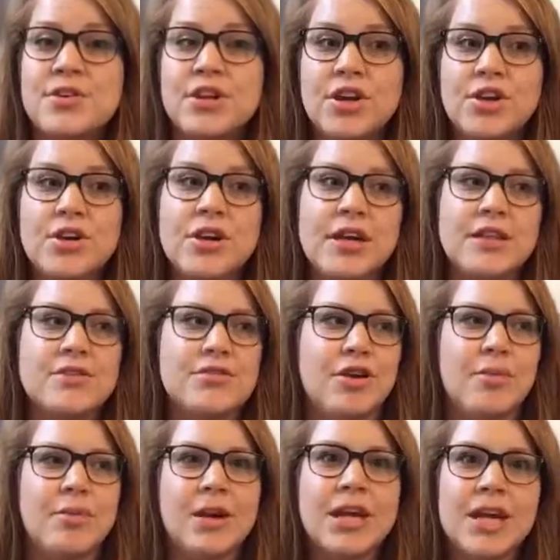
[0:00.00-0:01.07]
You can go to our
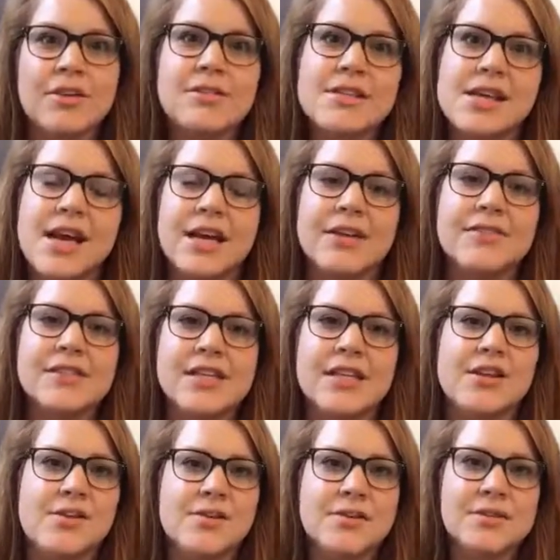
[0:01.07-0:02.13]
Instagram account to kind of
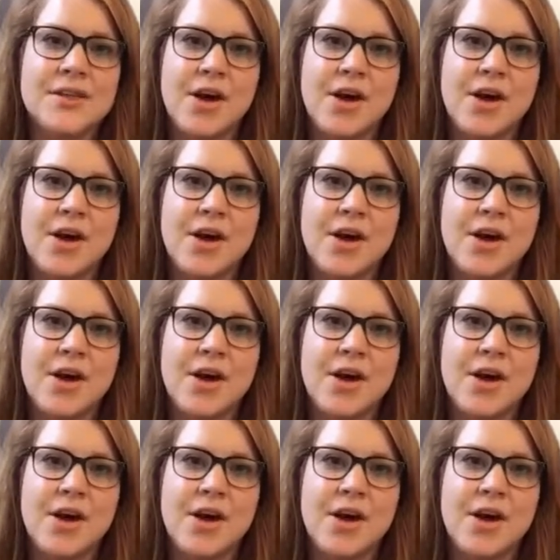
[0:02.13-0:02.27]
see those.